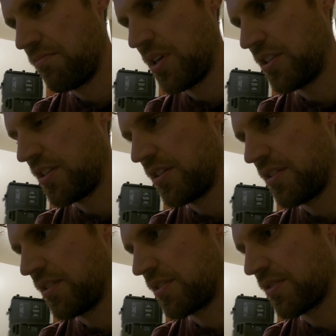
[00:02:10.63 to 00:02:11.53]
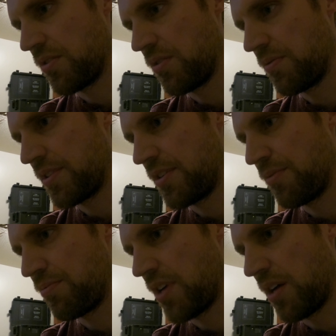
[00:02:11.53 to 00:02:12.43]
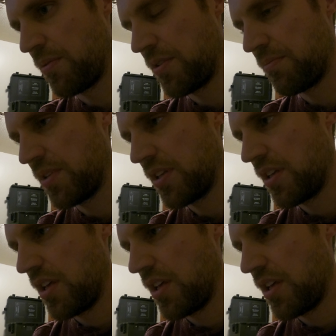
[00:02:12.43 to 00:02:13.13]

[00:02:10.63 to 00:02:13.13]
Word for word: punctured the skull with no problem.